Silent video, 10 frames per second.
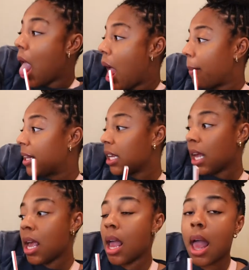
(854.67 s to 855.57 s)
I'm about to
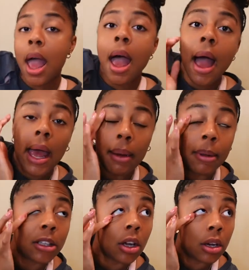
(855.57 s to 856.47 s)
eat and I'm
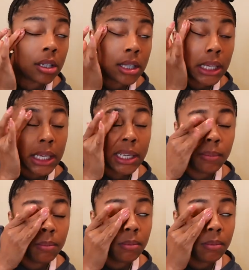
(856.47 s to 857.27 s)
about to go to sleep.